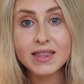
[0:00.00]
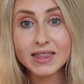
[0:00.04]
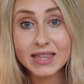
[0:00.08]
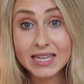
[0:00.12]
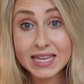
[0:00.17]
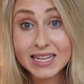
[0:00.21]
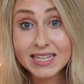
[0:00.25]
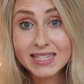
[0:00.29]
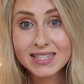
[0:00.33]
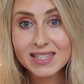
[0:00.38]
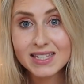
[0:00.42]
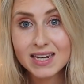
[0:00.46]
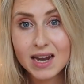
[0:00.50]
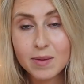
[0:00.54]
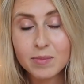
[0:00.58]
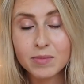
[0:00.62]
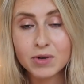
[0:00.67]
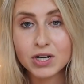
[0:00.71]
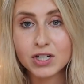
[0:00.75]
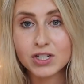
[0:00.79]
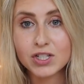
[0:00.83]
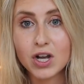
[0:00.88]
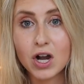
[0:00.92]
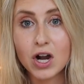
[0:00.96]
These
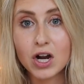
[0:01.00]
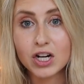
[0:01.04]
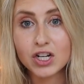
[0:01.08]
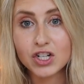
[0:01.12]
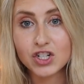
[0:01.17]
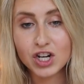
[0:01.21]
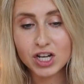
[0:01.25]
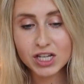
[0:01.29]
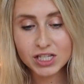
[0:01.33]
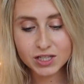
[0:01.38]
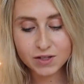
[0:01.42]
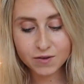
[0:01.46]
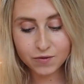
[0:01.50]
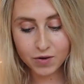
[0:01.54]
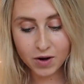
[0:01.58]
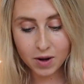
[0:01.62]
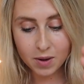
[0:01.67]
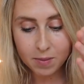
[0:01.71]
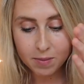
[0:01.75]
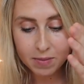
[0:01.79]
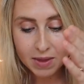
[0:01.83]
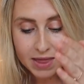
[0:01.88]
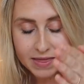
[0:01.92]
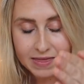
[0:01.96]
numbers are just
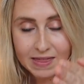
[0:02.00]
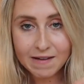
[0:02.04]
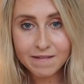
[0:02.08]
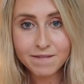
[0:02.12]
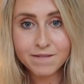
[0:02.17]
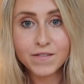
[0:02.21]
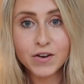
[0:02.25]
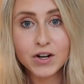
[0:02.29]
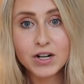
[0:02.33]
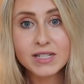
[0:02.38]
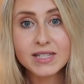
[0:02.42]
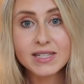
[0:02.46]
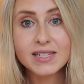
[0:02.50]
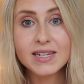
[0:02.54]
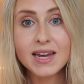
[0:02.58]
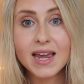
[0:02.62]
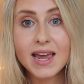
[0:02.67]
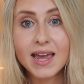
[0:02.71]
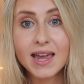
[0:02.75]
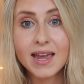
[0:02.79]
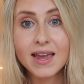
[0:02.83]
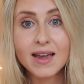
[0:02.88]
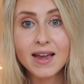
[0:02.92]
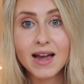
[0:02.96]
from that first
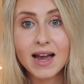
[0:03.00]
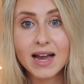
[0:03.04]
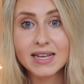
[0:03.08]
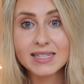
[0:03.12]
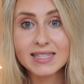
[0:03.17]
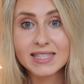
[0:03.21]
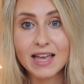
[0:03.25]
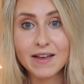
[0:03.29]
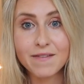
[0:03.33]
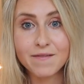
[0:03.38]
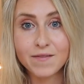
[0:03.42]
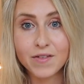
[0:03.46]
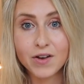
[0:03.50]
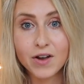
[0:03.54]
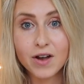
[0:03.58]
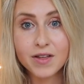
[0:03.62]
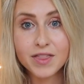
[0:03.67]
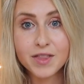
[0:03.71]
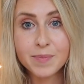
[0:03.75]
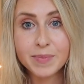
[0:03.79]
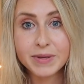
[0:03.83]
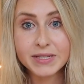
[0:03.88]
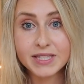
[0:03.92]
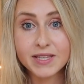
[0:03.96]
day I set foot on
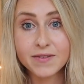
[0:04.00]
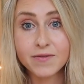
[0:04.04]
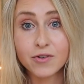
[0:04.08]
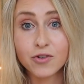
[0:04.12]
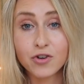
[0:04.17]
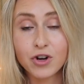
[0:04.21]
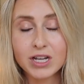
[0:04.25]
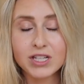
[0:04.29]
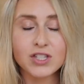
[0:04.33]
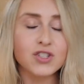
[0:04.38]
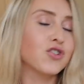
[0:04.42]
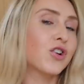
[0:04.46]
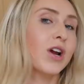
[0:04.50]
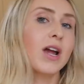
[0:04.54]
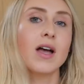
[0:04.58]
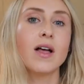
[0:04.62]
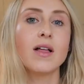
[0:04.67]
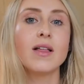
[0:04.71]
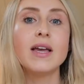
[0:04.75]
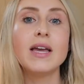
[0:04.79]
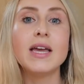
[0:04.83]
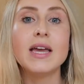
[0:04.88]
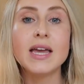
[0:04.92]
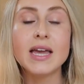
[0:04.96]
the Pacific Crest
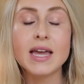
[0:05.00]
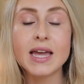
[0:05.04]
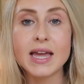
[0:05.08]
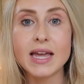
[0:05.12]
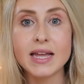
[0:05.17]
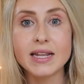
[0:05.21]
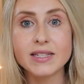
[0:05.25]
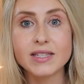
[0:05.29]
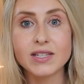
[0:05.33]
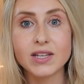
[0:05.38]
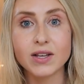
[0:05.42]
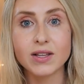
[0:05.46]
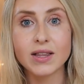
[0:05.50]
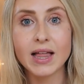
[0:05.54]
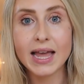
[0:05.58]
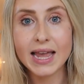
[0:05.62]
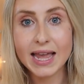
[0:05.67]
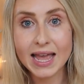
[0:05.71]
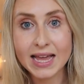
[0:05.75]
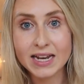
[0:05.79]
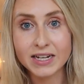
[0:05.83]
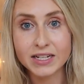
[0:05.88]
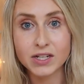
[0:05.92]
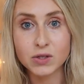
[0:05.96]
Trail until I
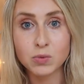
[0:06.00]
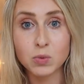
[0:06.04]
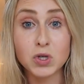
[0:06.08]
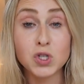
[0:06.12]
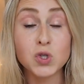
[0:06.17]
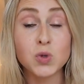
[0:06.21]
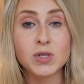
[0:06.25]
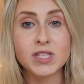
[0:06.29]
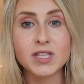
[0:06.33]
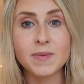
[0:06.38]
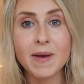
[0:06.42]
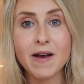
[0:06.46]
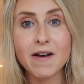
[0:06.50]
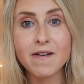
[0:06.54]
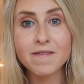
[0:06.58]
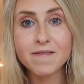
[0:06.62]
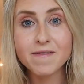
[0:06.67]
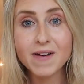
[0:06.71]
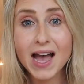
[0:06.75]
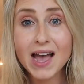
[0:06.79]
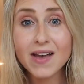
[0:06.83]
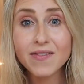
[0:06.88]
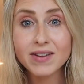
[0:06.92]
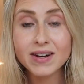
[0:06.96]
ended, which was about
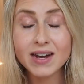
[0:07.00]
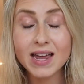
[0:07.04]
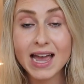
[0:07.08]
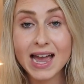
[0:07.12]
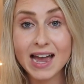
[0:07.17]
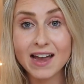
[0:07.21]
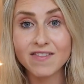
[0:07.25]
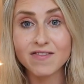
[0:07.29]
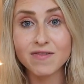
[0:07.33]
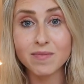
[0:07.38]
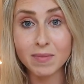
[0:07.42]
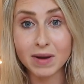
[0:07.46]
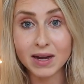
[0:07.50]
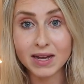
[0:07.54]
five and a half